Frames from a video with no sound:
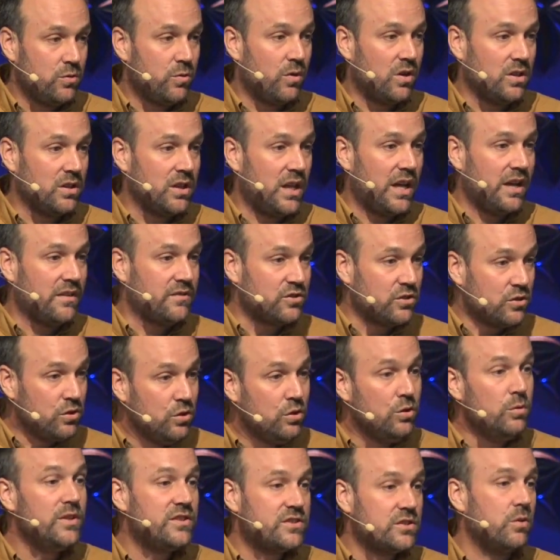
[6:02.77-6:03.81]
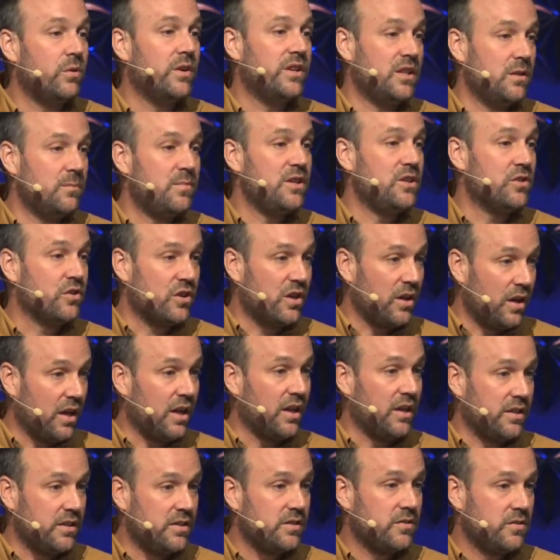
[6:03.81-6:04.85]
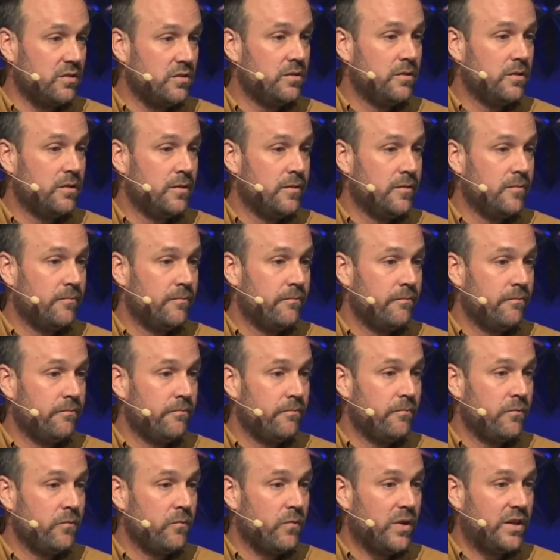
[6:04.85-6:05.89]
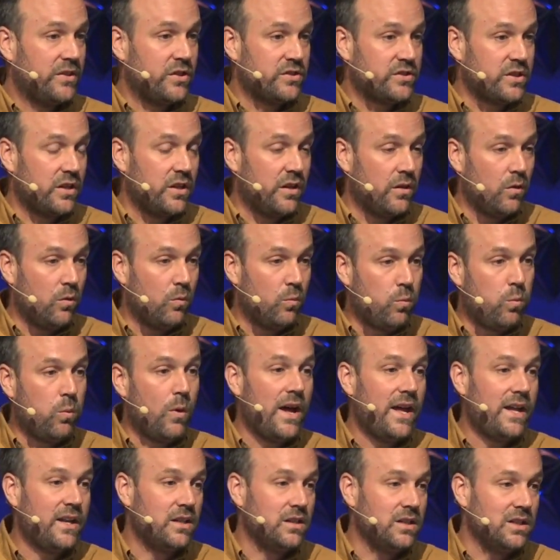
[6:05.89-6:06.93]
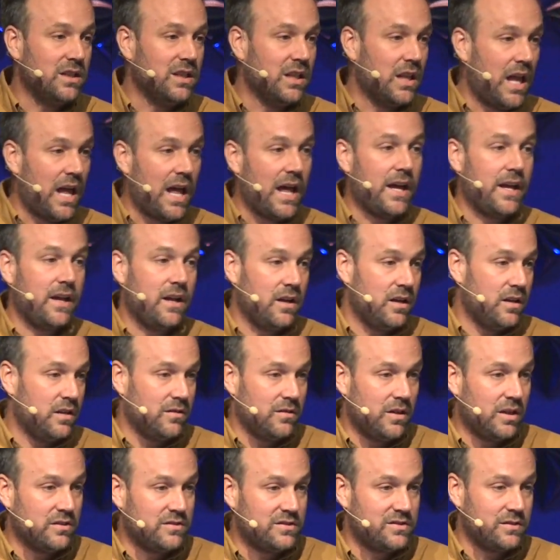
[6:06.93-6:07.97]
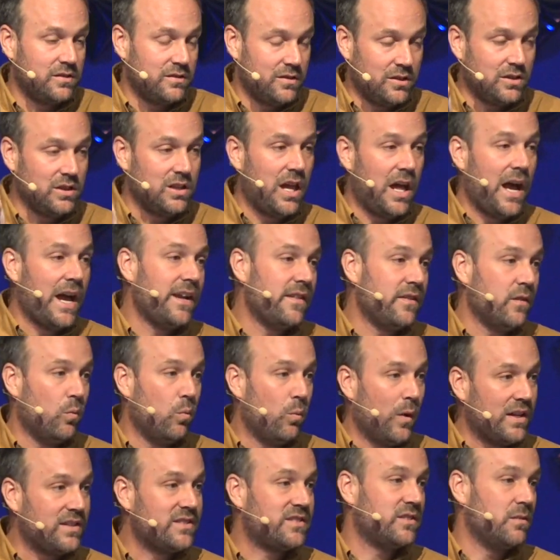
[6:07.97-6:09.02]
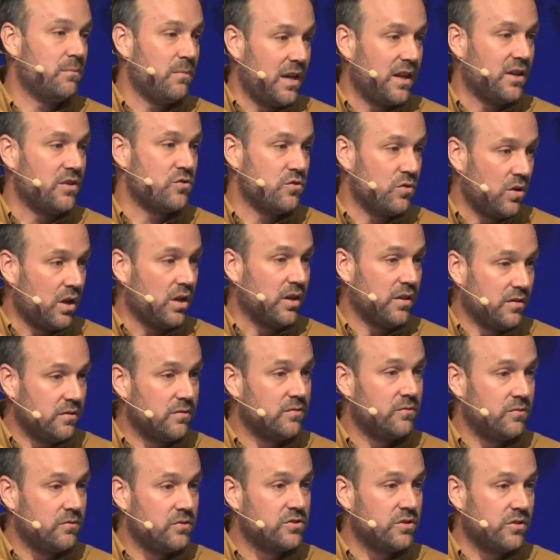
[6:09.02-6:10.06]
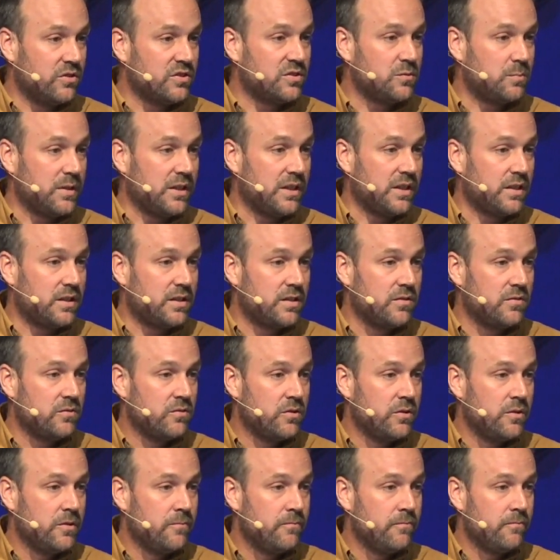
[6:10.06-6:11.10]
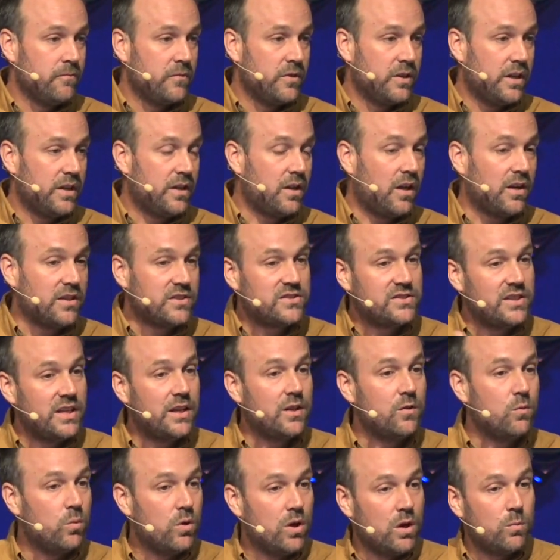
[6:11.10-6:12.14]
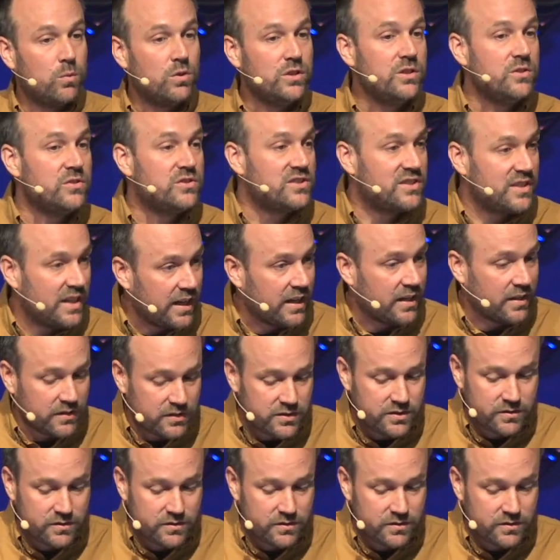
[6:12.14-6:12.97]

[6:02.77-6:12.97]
our lives. Who is going to be your God? Right? There's a wet line, a line in the wet cement drawn, so to speak. And God is saying, where will you stand?